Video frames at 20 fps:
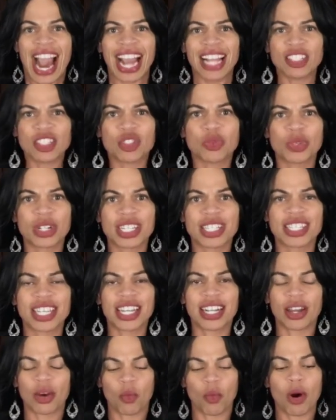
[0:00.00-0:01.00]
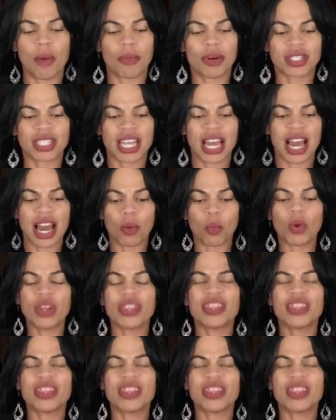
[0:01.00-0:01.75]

I just want to say that one more time.